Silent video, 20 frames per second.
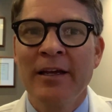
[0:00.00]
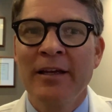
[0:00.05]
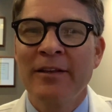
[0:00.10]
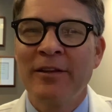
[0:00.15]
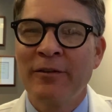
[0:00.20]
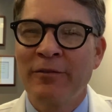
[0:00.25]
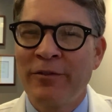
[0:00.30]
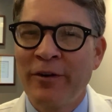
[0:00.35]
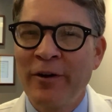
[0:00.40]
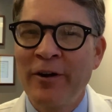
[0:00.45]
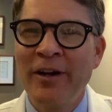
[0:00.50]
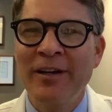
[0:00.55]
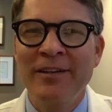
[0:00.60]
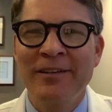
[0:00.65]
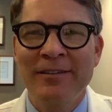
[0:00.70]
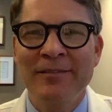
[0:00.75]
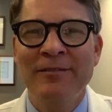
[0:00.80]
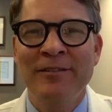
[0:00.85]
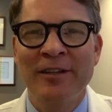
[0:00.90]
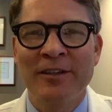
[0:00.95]
The very
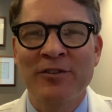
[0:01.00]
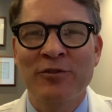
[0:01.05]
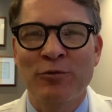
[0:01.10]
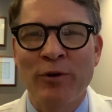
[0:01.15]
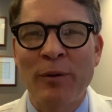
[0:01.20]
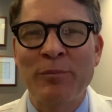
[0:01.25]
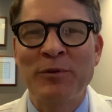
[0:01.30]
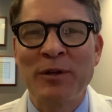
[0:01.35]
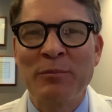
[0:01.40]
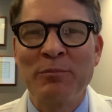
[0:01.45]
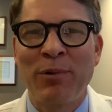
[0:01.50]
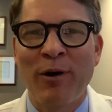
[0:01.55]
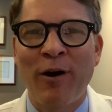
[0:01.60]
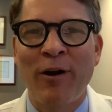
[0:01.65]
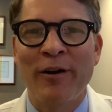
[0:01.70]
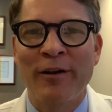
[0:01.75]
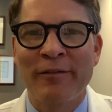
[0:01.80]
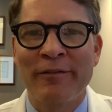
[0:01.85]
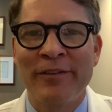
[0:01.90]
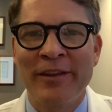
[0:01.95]
disrupting
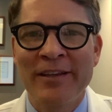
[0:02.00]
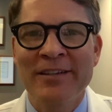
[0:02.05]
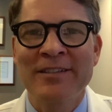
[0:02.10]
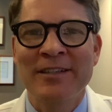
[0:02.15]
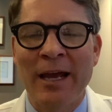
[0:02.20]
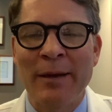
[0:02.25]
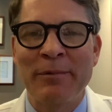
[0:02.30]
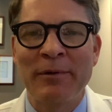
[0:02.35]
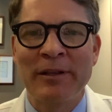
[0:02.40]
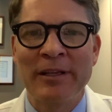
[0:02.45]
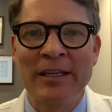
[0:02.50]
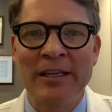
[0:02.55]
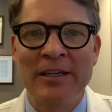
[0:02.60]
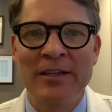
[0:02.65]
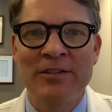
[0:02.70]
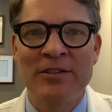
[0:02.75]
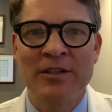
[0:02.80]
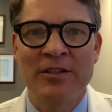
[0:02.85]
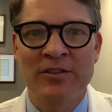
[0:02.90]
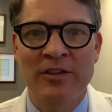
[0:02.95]
part of this type of
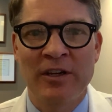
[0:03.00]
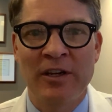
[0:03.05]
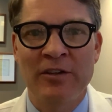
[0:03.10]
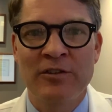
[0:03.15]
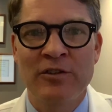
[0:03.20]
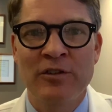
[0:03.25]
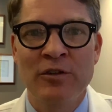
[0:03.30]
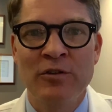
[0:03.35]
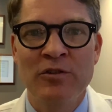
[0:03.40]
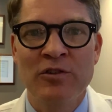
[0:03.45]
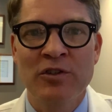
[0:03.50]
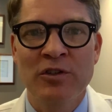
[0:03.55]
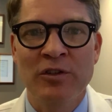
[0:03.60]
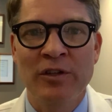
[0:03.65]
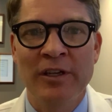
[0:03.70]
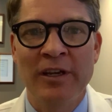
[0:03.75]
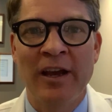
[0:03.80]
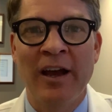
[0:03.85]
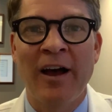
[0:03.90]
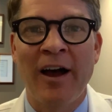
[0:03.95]
leakage is that it's
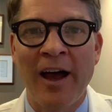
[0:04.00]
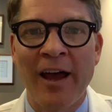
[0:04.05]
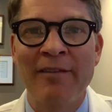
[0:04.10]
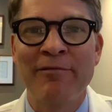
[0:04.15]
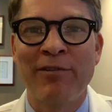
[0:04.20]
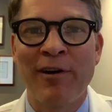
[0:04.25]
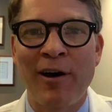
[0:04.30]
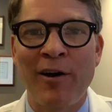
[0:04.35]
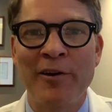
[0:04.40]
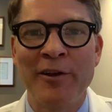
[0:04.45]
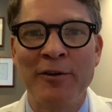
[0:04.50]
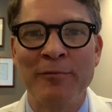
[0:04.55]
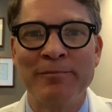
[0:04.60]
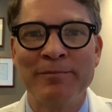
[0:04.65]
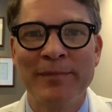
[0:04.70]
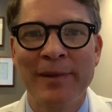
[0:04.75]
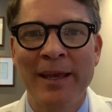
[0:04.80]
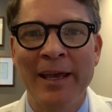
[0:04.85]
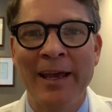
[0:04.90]
usually a high volume,